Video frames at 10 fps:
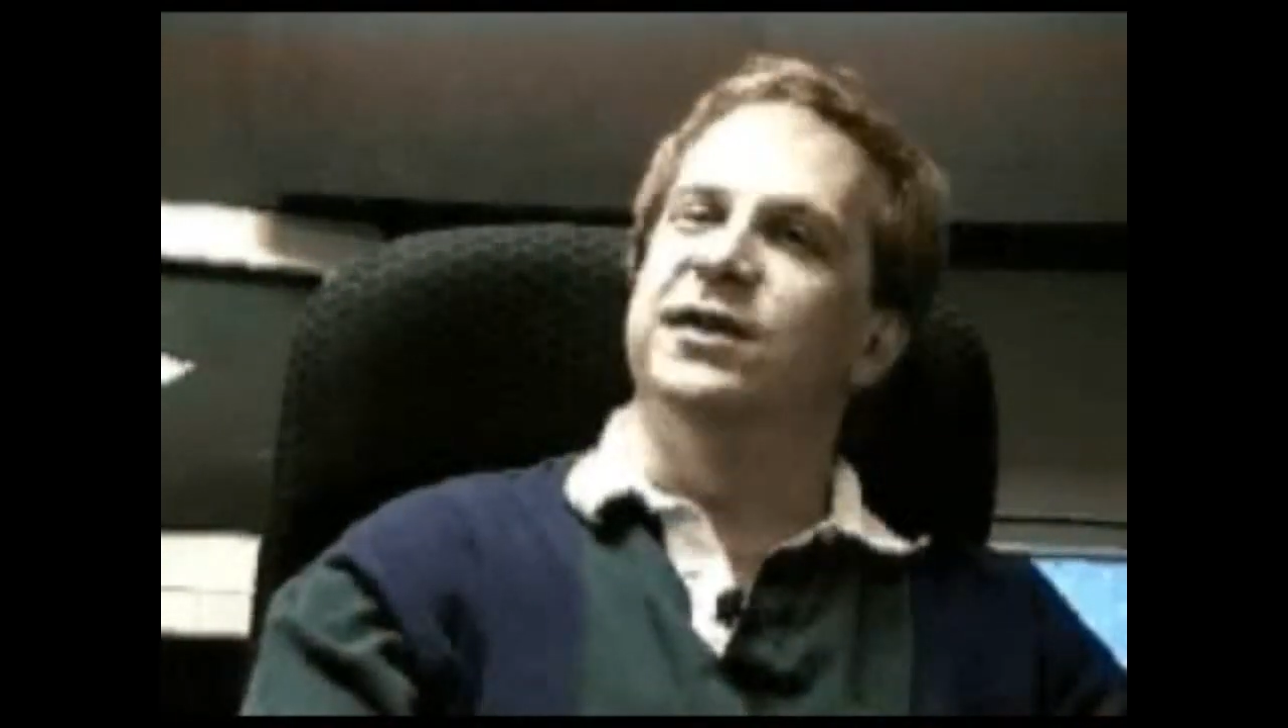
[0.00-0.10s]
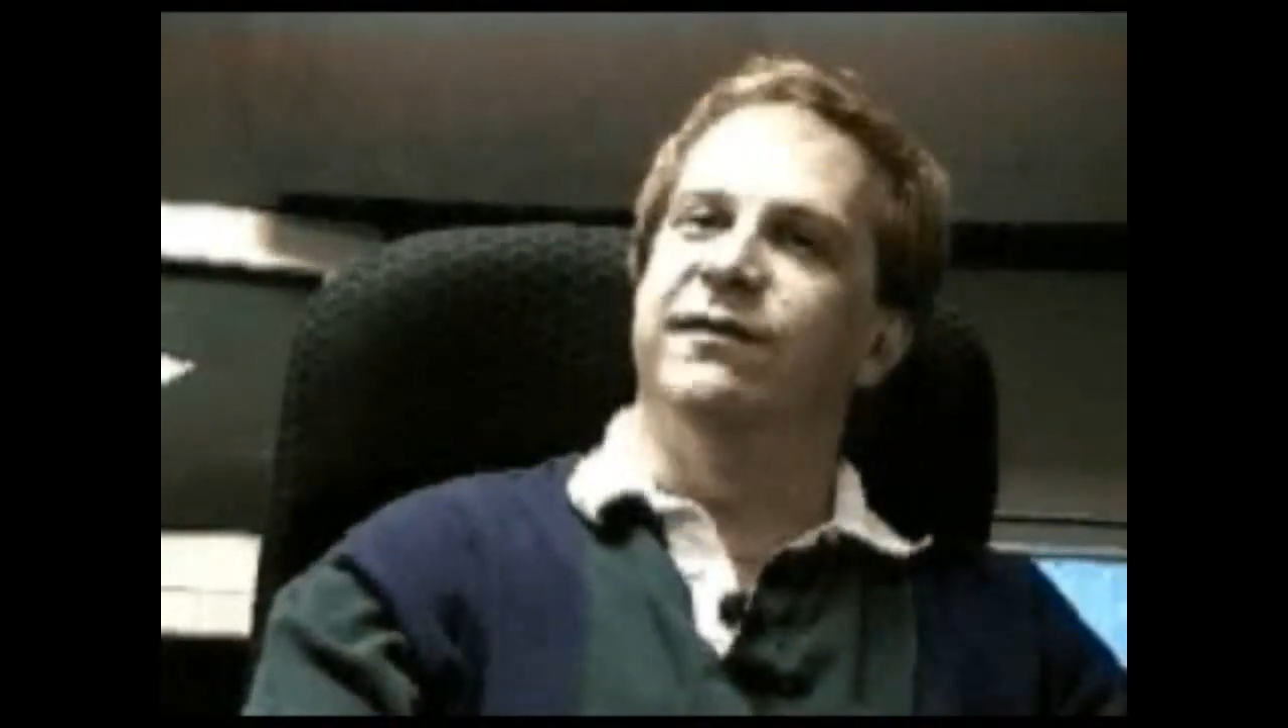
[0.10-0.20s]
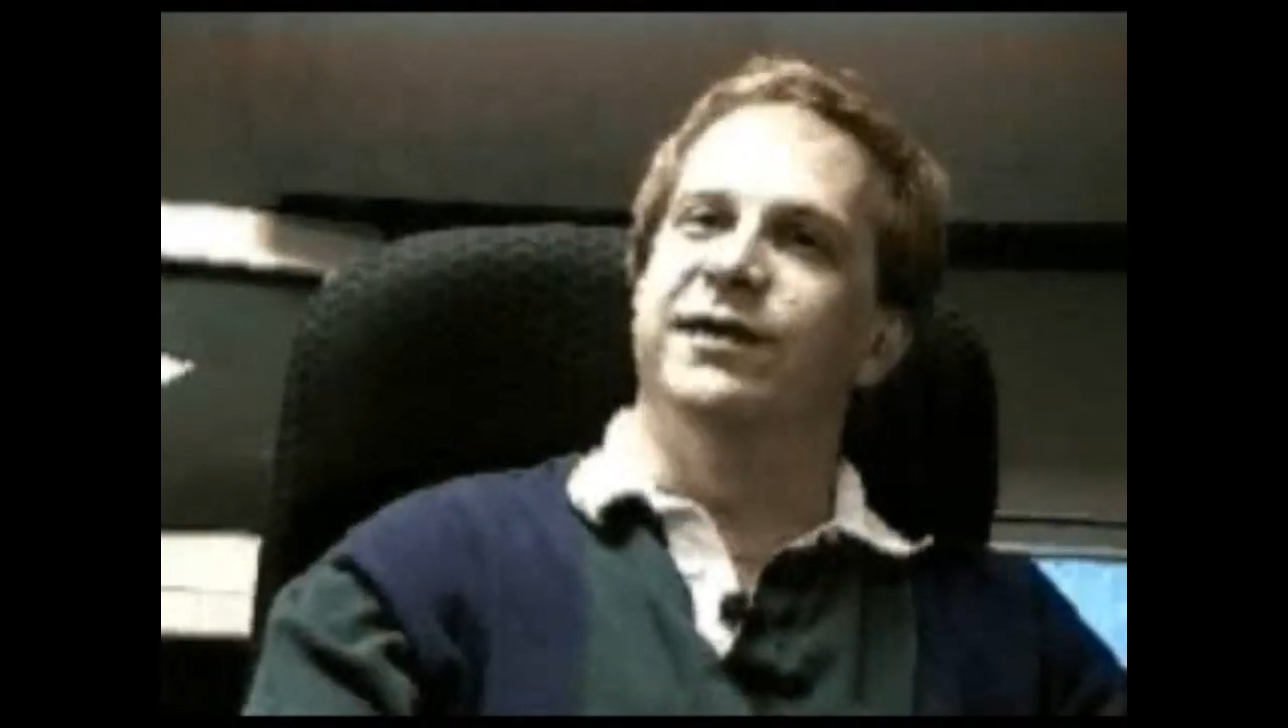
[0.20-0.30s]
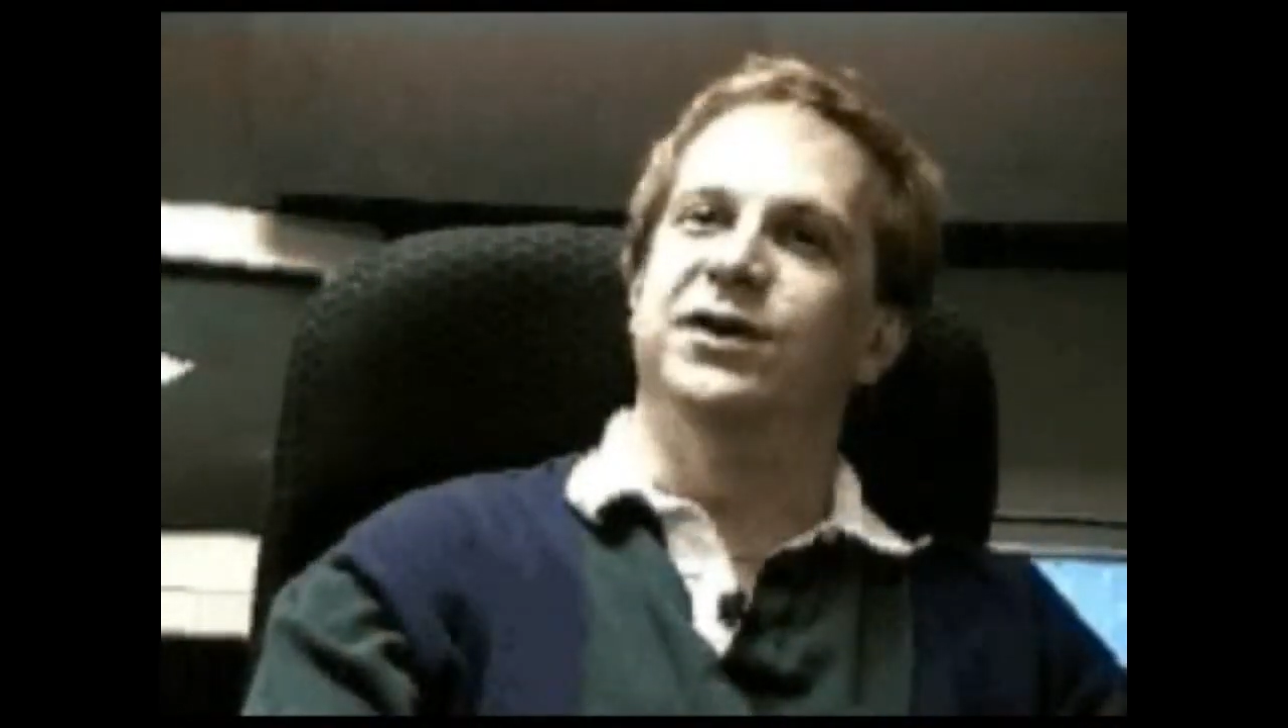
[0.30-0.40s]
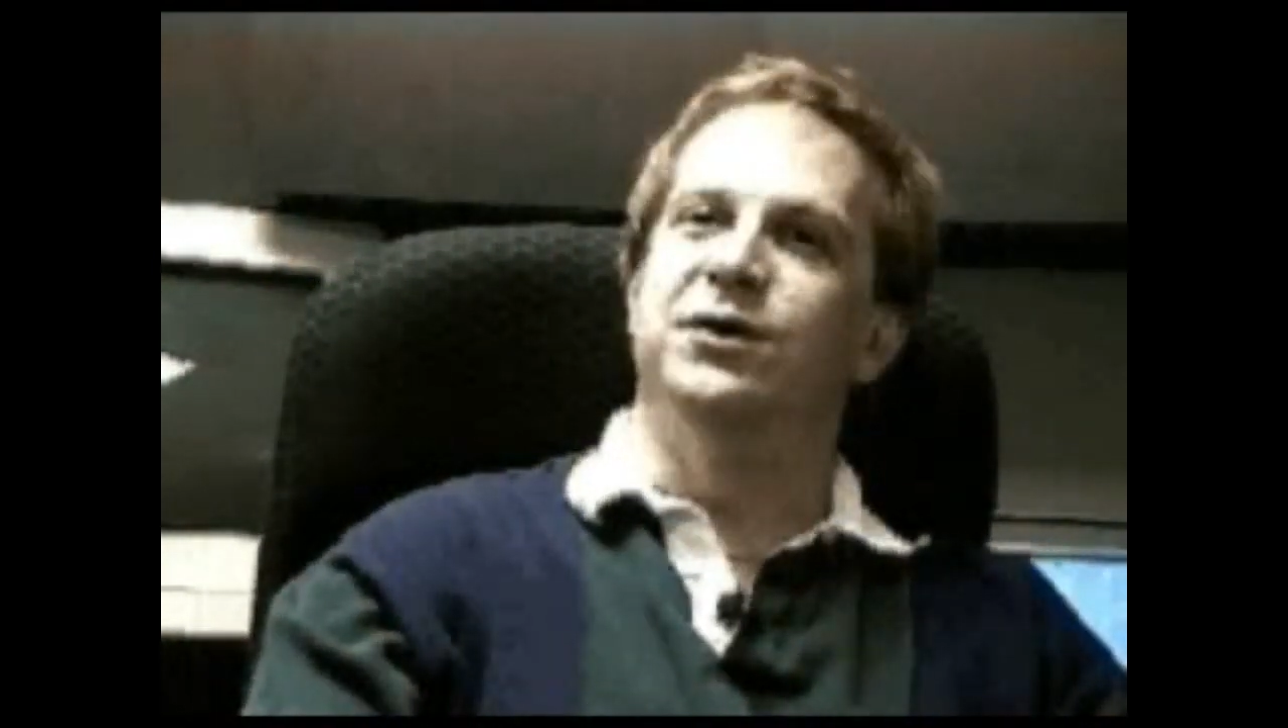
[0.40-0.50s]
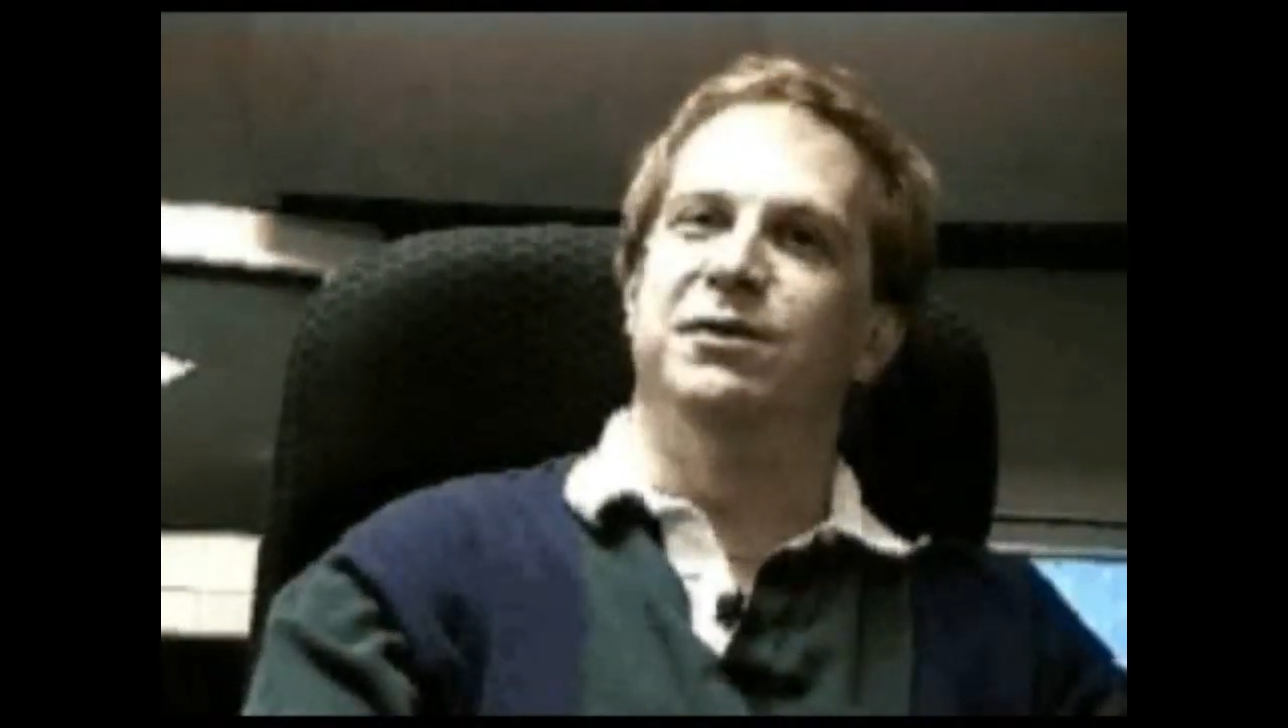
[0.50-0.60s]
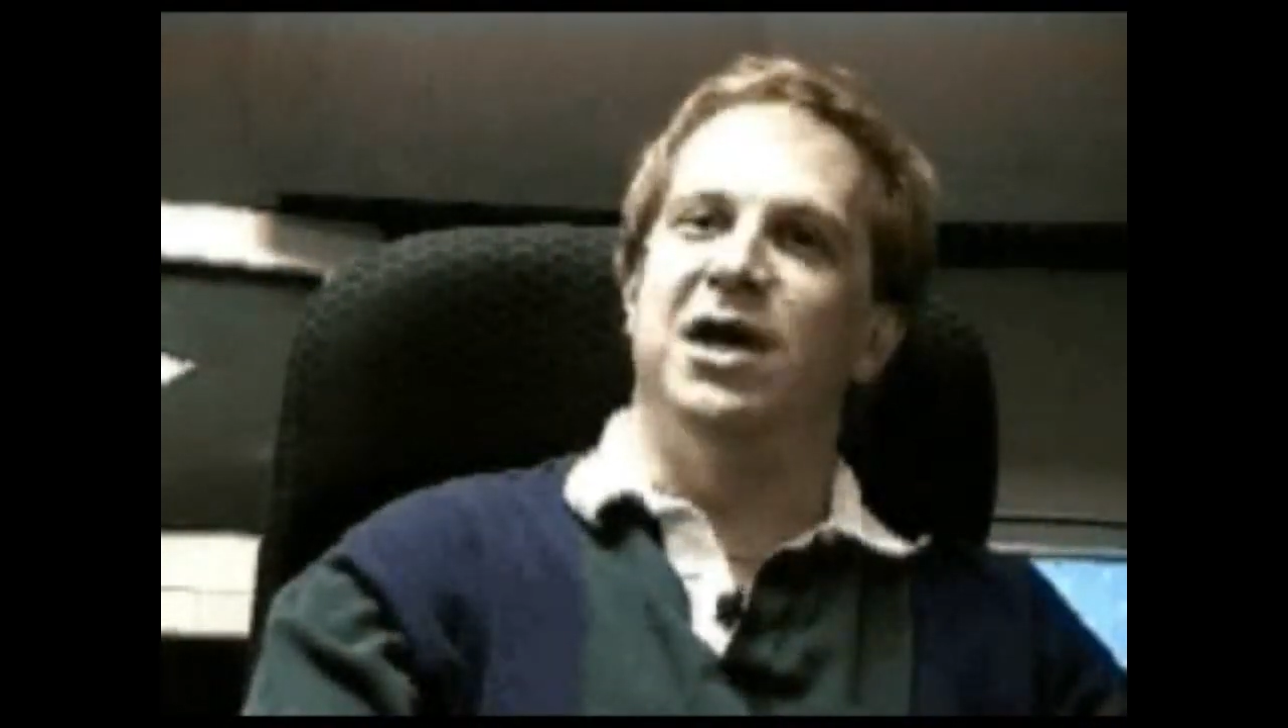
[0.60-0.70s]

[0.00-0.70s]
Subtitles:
of the Doom